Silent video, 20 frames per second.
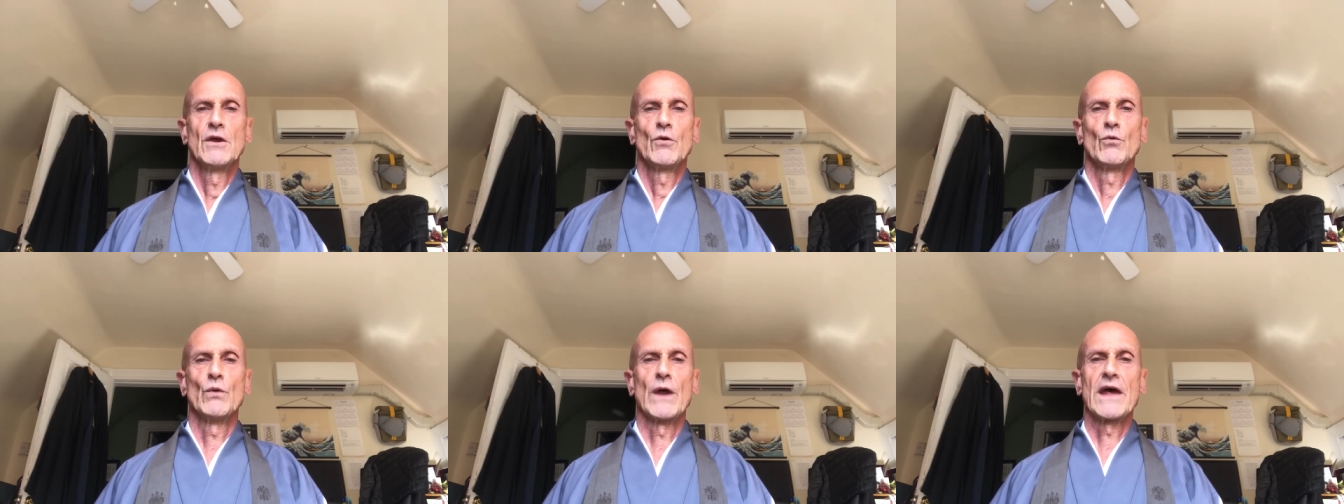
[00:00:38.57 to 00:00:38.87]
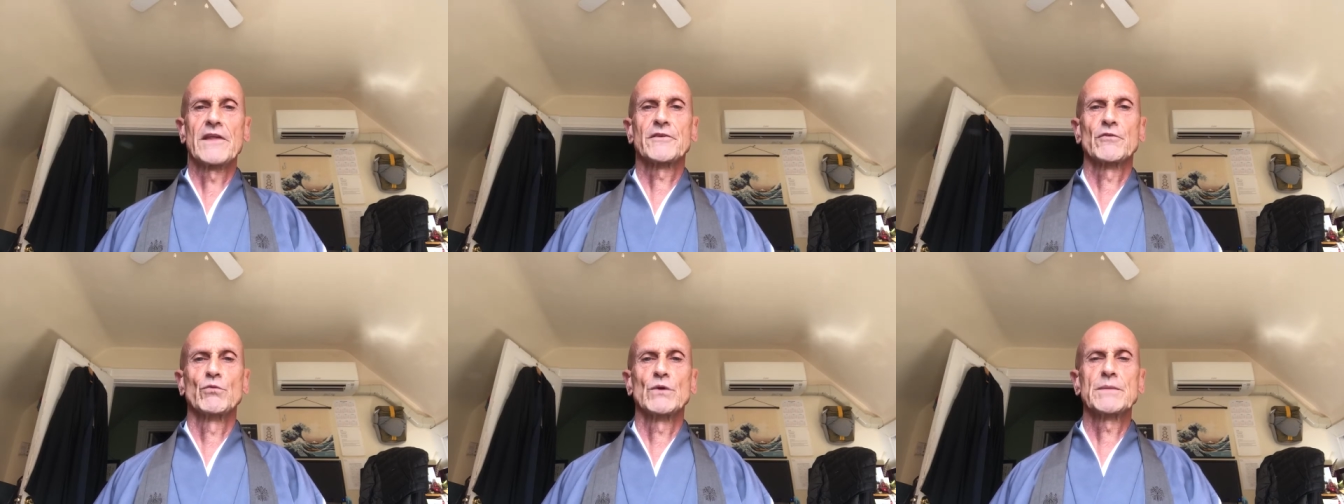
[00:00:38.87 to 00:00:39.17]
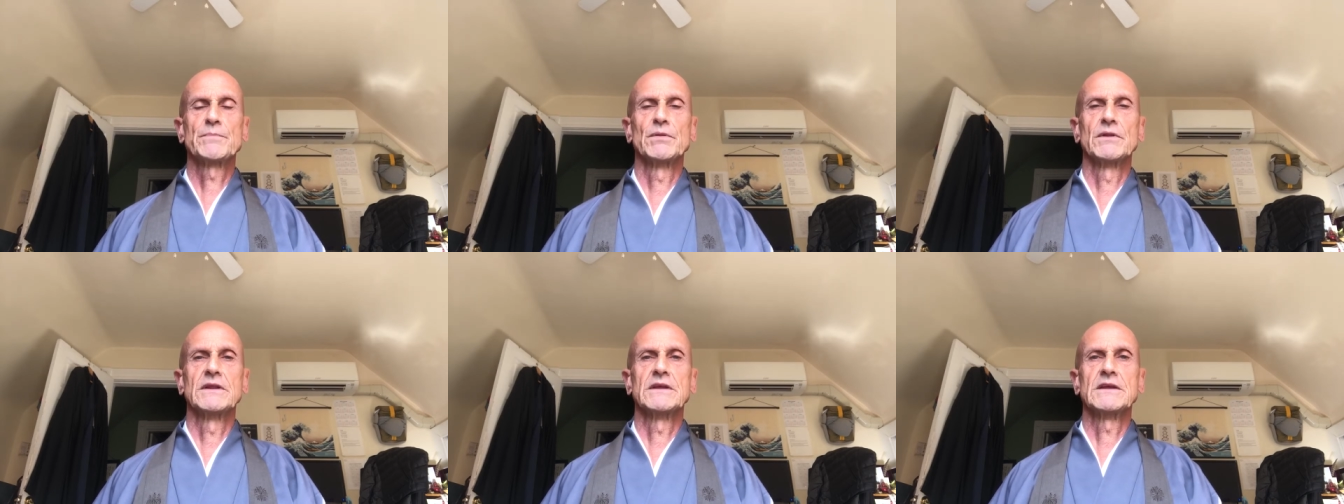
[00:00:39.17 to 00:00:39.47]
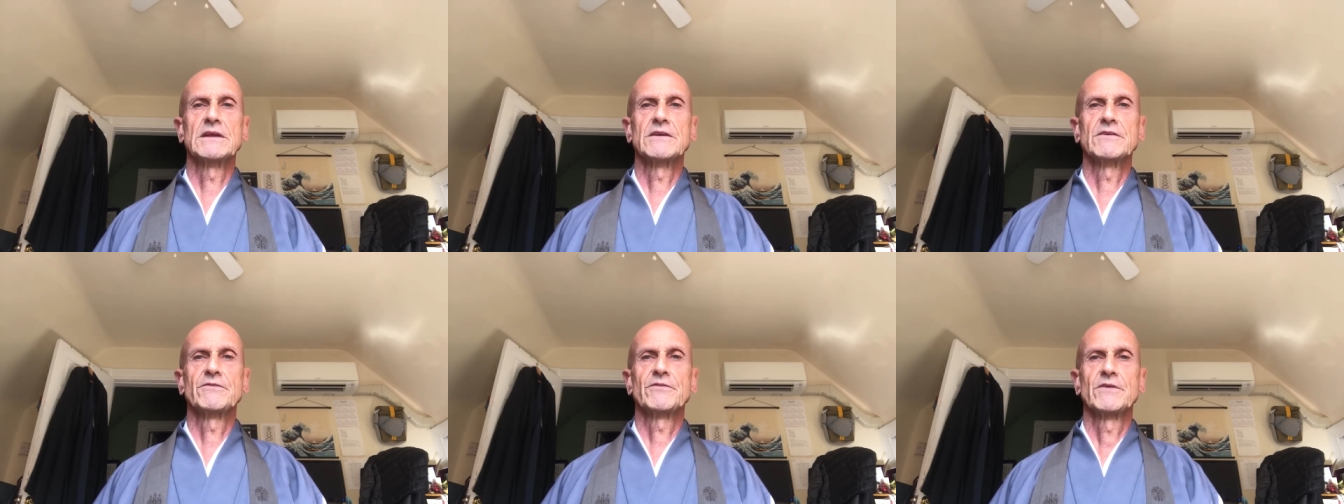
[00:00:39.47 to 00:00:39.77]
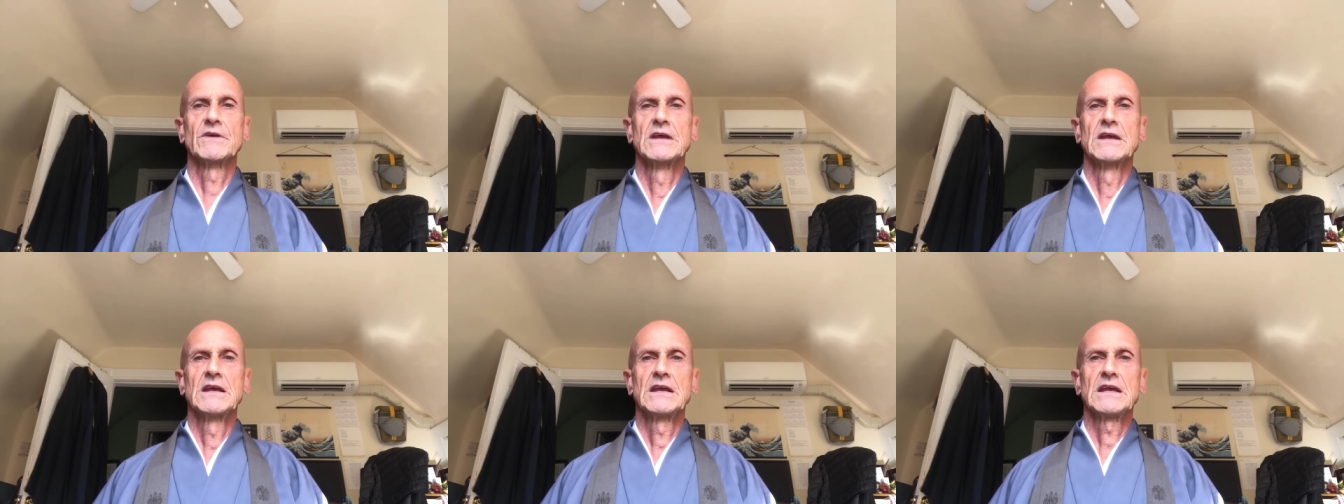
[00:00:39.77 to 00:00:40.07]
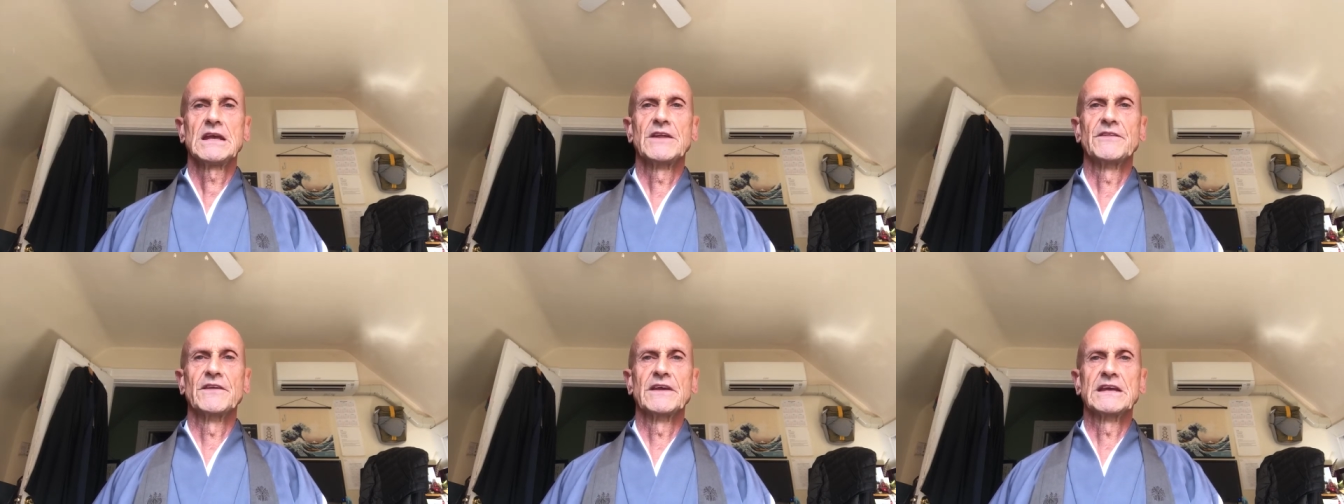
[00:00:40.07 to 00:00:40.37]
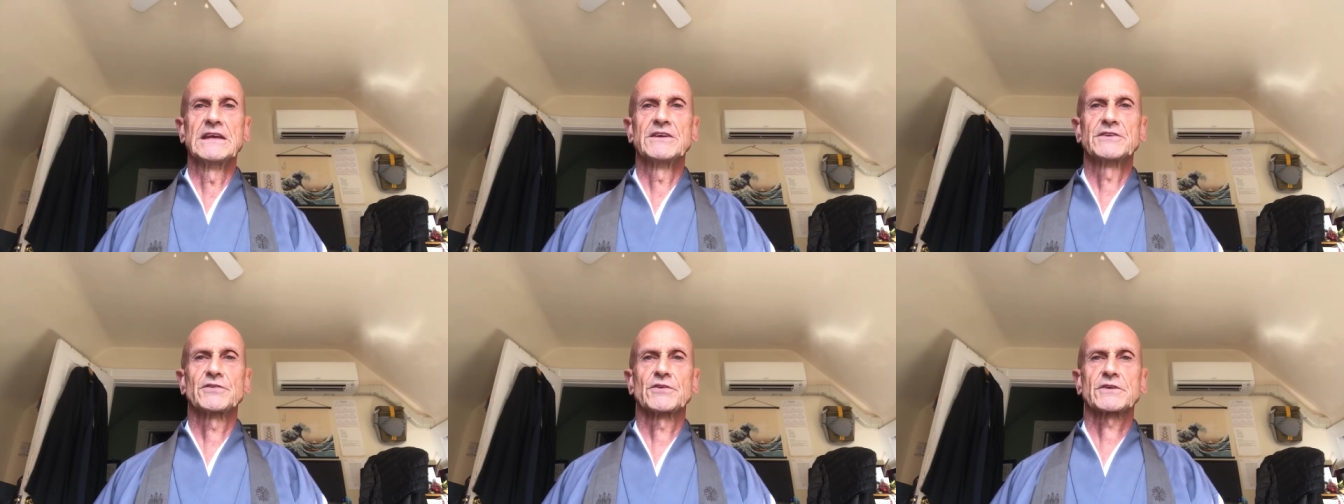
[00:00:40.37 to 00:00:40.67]
Rather, we believe in the
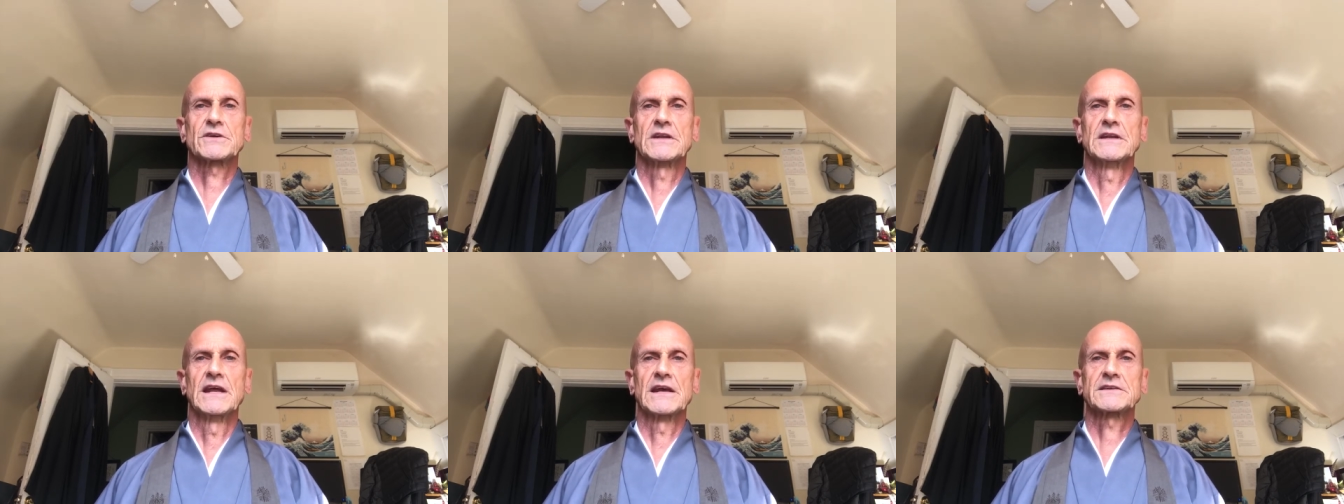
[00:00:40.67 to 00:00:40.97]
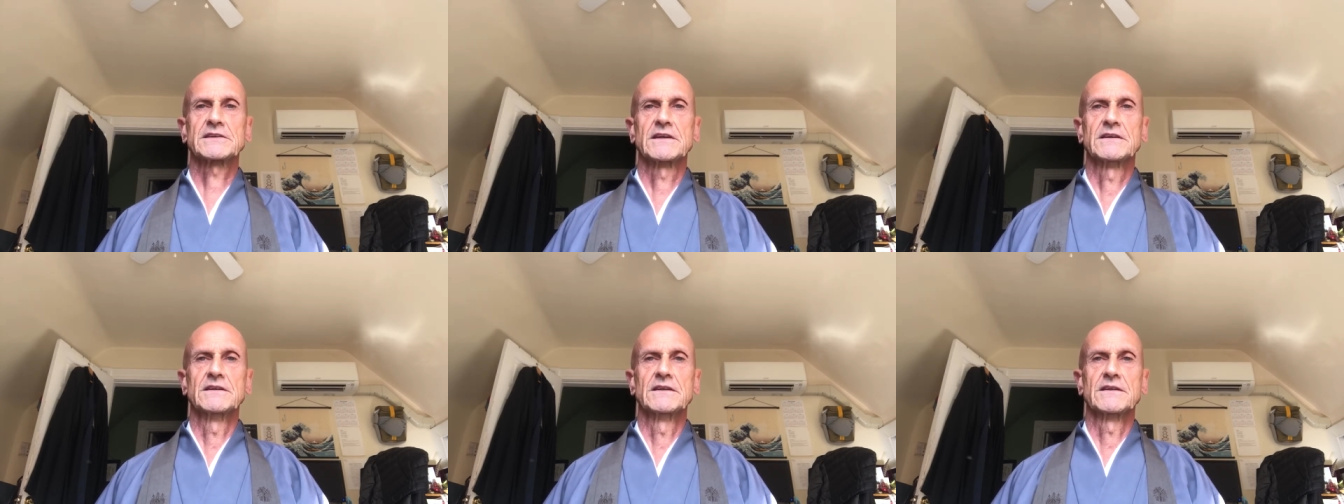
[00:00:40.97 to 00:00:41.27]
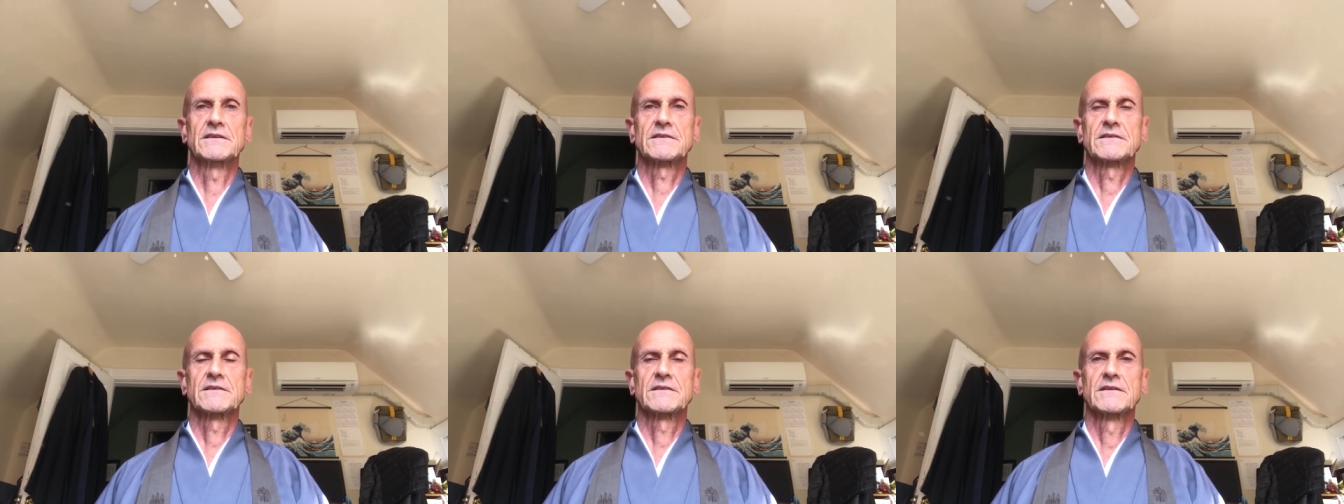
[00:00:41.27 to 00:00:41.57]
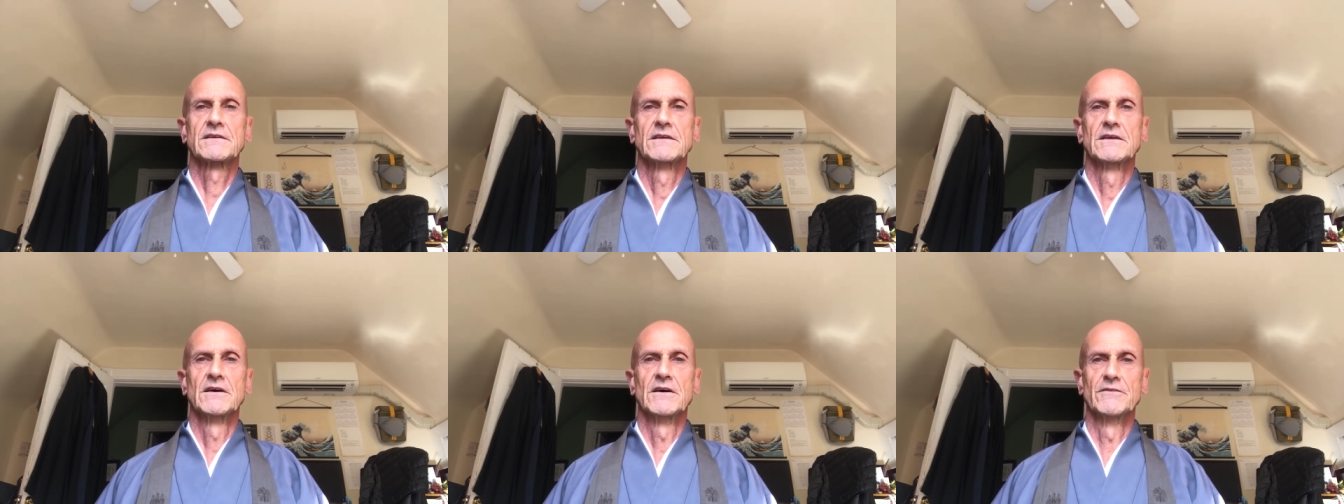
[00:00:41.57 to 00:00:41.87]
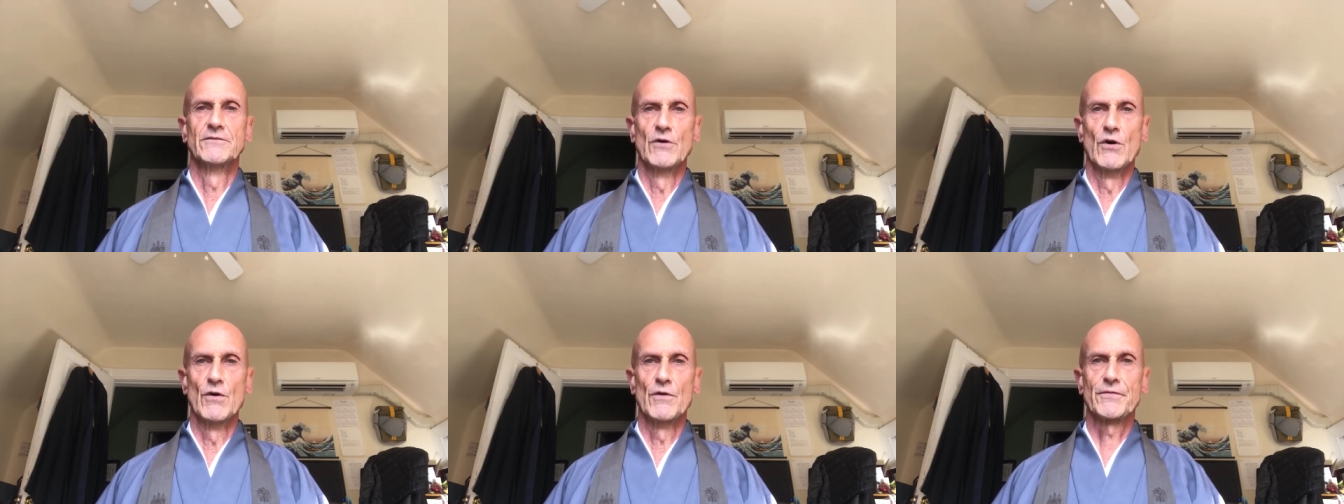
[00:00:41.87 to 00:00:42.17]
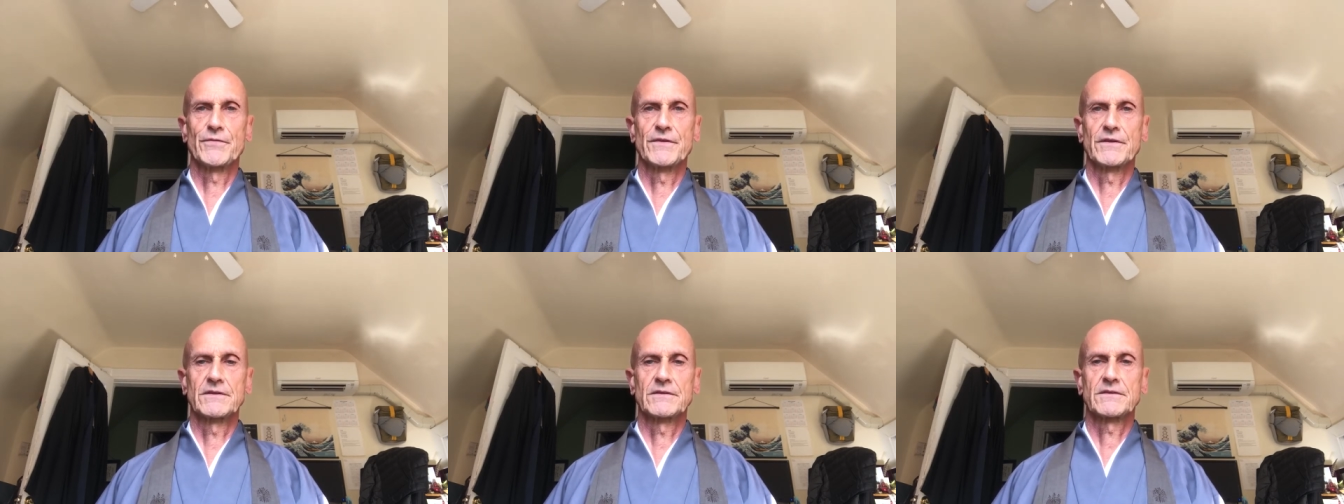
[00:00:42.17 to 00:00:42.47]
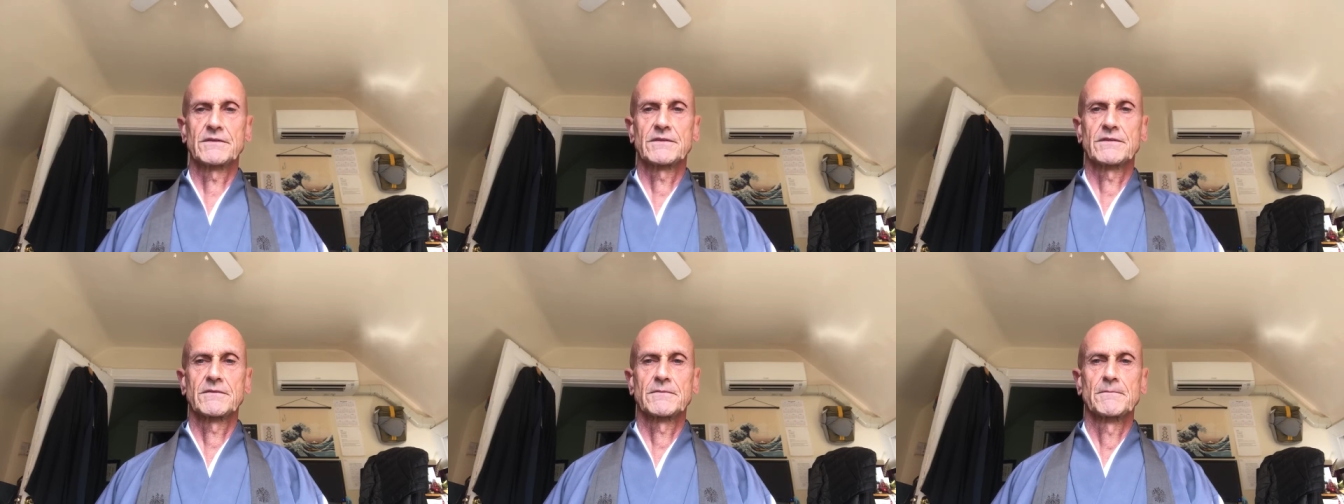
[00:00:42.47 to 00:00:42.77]
interconnectedness of all
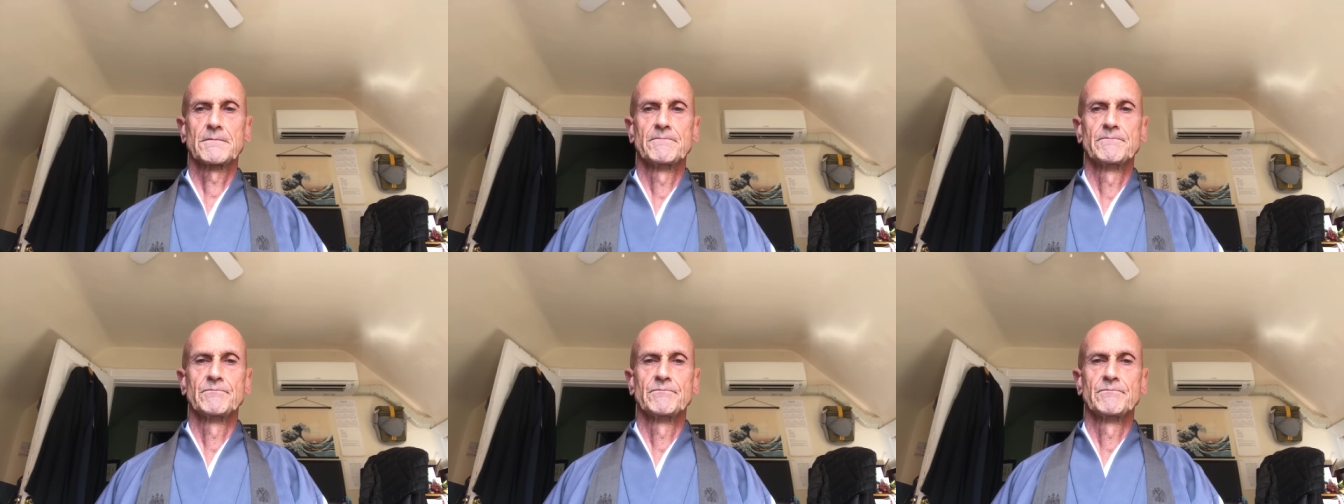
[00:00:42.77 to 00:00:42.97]
things.